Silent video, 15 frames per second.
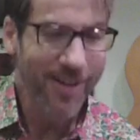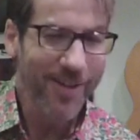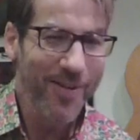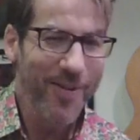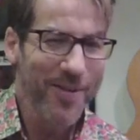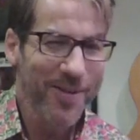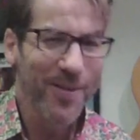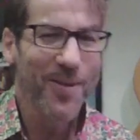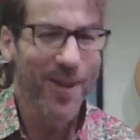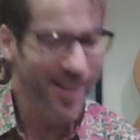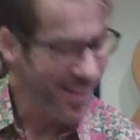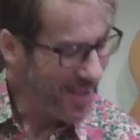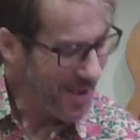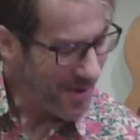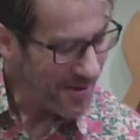It's
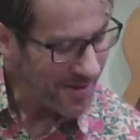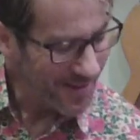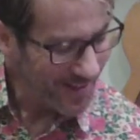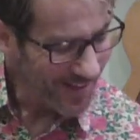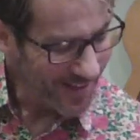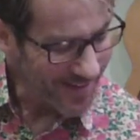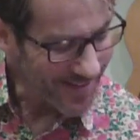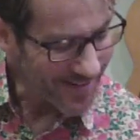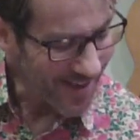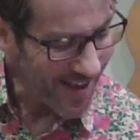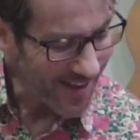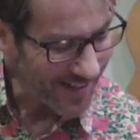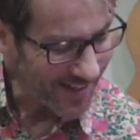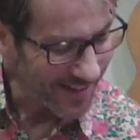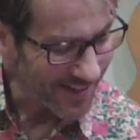
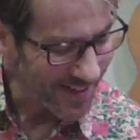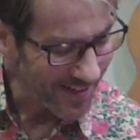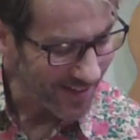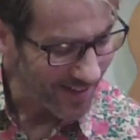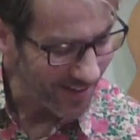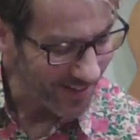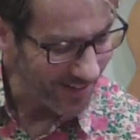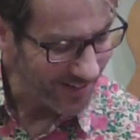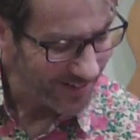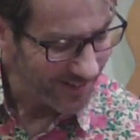not easy at all.